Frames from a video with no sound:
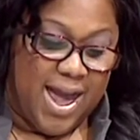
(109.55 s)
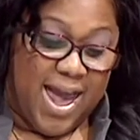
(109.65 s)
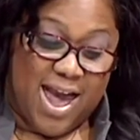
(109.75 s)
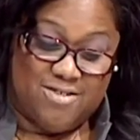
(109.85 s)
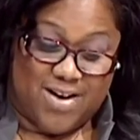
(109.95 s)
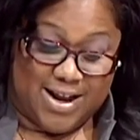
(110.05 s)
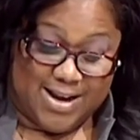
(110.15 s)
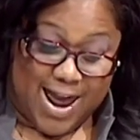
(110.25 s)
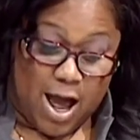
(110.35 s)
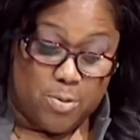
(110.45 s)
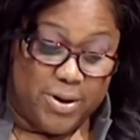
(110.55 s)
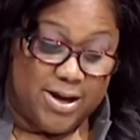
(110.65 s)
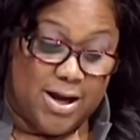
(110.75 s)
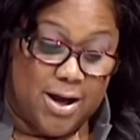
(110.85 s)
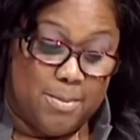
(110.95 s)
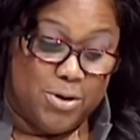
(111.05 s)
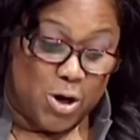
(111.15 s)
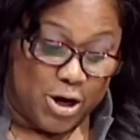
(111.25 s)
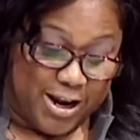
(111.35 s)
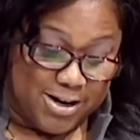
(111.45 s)
Have I now become
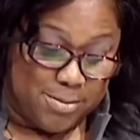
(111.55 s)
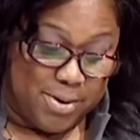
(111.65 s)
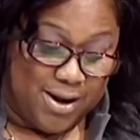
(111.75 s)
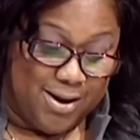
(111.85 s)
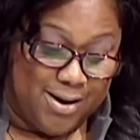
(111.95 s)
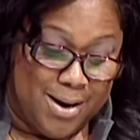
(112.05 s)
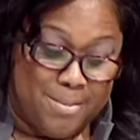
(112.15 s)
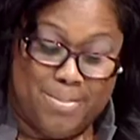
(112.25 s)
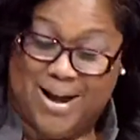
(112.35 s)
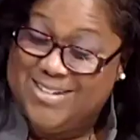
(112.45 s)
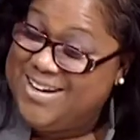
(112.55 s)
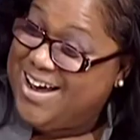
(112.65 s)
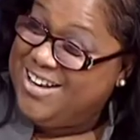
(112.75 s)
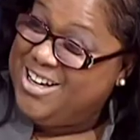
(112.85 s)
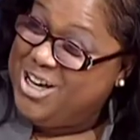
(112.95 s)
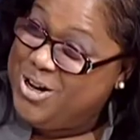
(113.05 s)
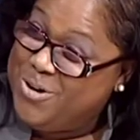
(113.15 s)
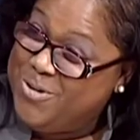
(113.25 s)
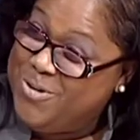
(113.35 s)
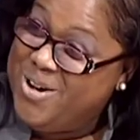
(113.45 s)
your enemy by telling
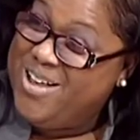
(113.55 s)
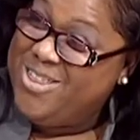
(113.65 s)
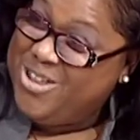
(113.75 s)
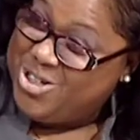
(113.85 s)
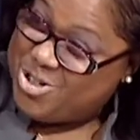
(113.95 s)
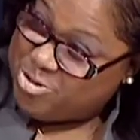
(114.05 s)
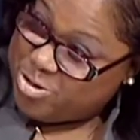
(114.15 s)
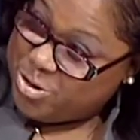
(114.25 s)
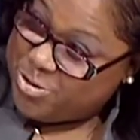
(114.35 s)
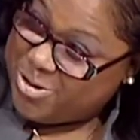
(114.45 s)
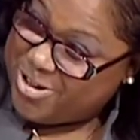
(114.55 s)
you the truth?